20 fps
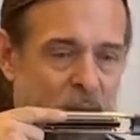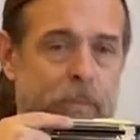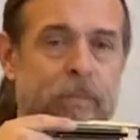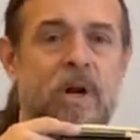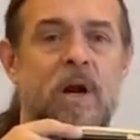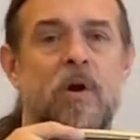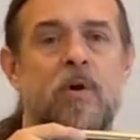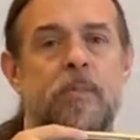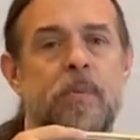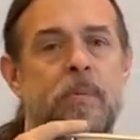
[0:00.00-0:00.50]
But
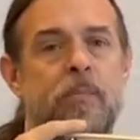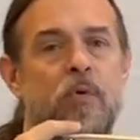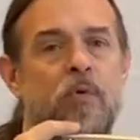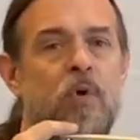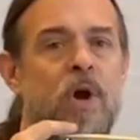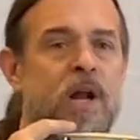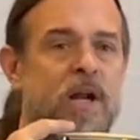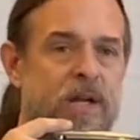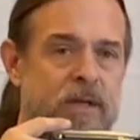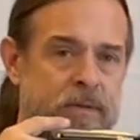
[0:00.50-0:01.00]
I remember
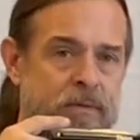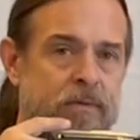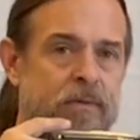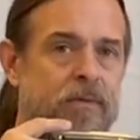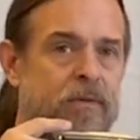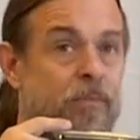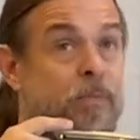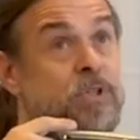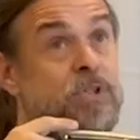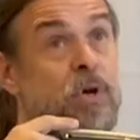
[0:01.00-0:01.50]
writing
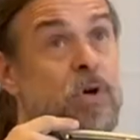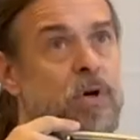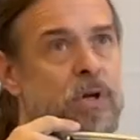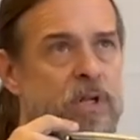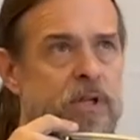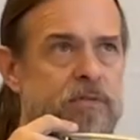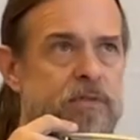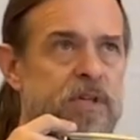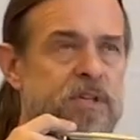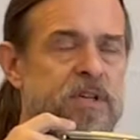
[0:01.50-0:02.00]
the
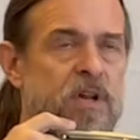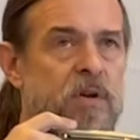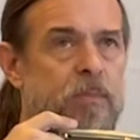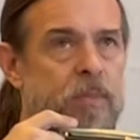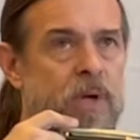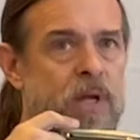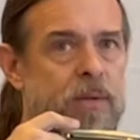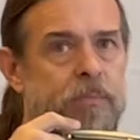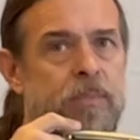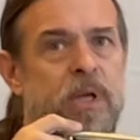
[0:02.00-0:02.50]
majority of this on
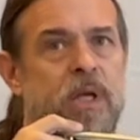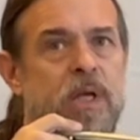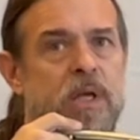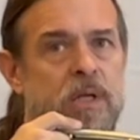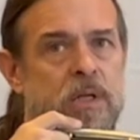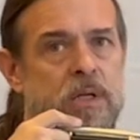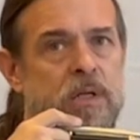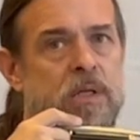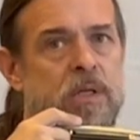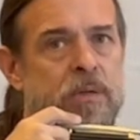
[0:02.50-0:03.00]
my
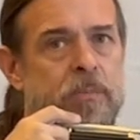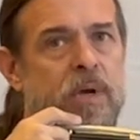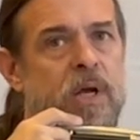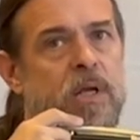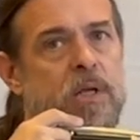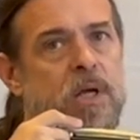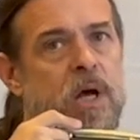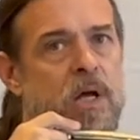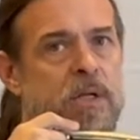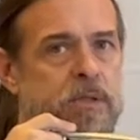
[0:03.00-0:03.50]
bed in my
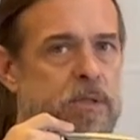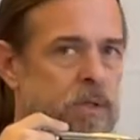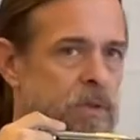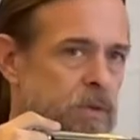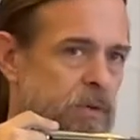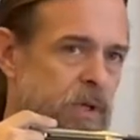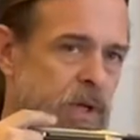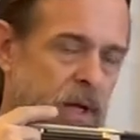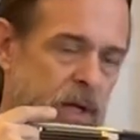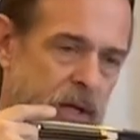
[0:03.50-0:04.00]

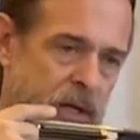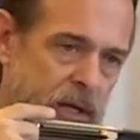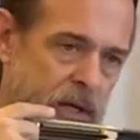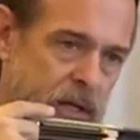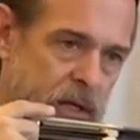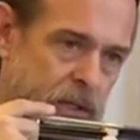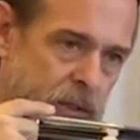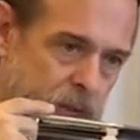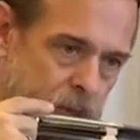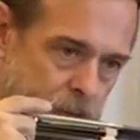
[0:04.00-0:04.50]
condo that I
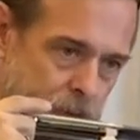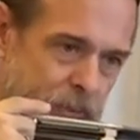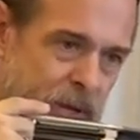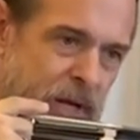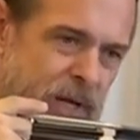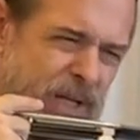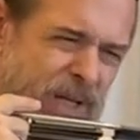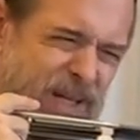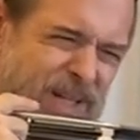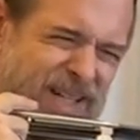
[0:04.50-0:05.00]
had
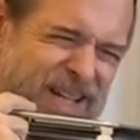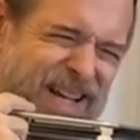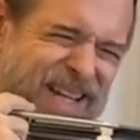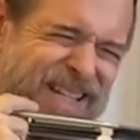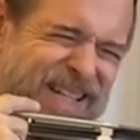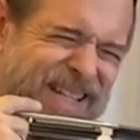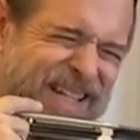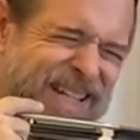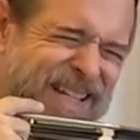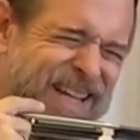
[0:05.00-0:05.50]
back in
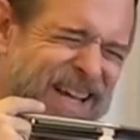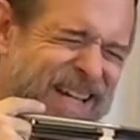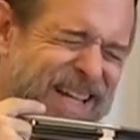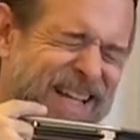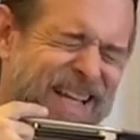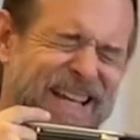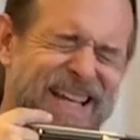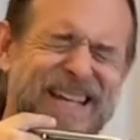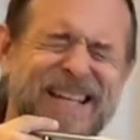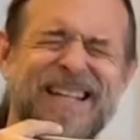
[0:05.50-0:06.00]

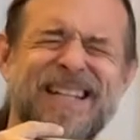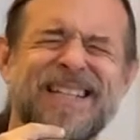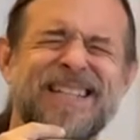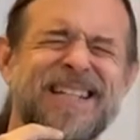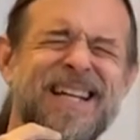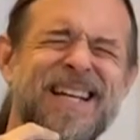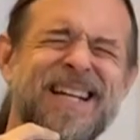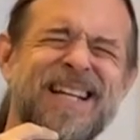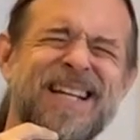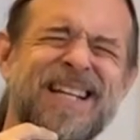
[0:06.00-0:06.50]
1998,
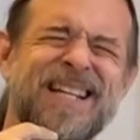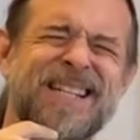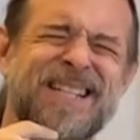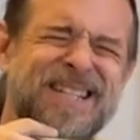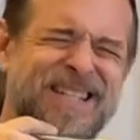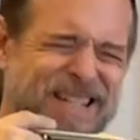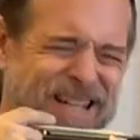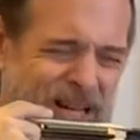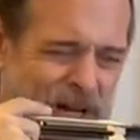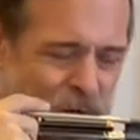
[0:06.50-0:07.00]
I
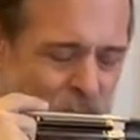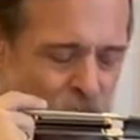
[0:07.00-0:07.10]
guess.